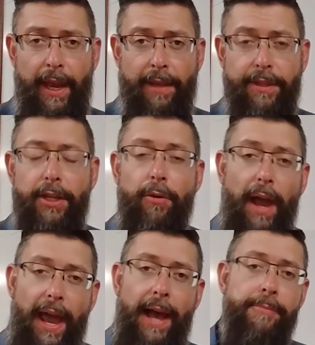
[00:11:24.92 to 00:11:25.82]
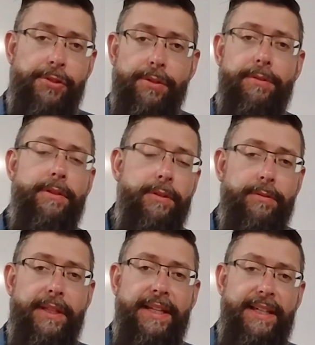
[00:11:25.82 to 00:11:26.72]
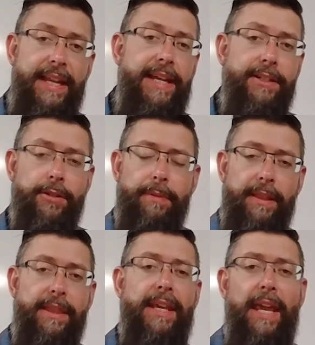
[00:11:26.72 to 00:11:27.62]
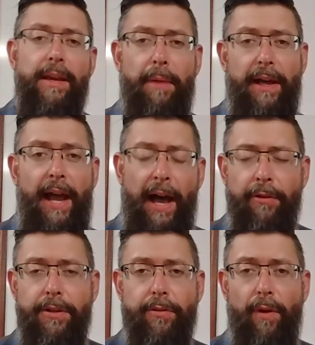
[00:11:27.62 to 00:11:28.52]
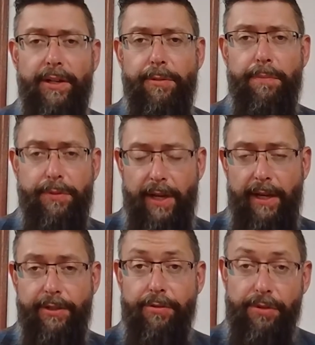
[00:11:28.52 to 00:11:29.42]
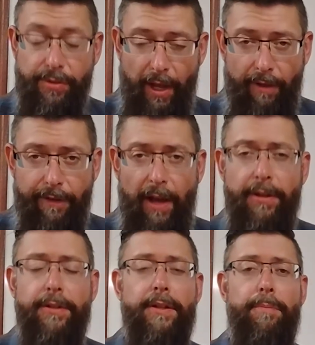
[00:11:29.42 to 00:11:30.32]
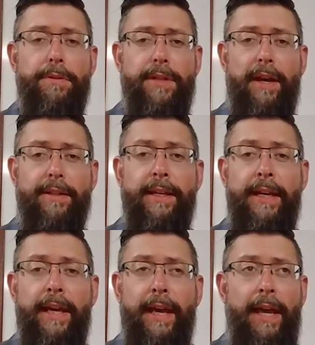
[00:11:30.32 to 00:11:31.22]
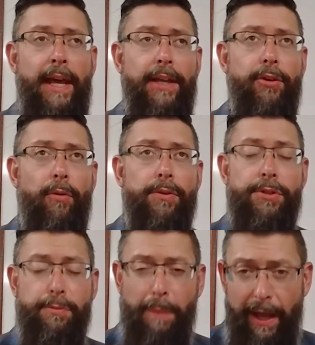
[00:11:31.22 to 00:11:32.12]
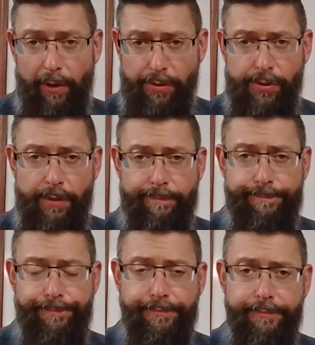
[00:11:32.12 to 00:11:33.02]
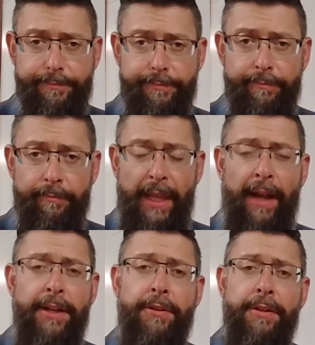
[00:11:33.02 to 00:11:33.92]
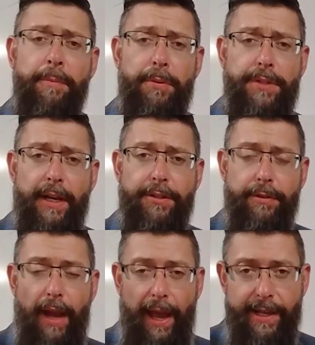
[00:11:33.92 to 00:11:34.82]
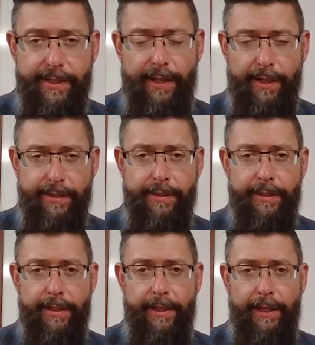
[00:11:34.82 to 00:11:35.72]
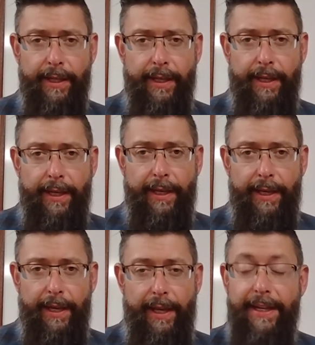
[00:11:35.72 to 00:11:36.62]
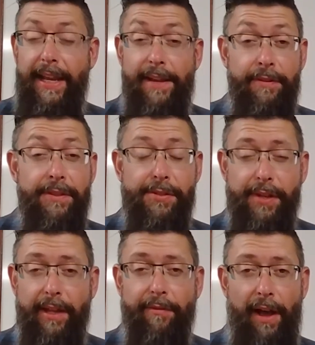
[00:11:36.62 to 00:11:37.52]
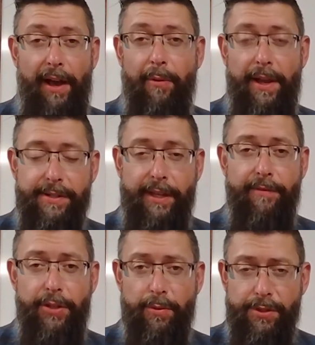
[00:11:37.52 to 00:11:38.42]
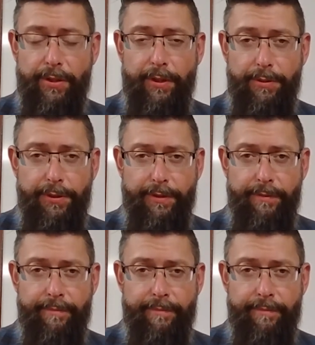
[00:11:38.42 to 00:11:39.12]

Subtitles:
that you absolutely need to be thinking about how you're going to protect yourself, how you're going to protect your spouse, how you're going to protect your assets. And even the state of Iowa has given you a solution.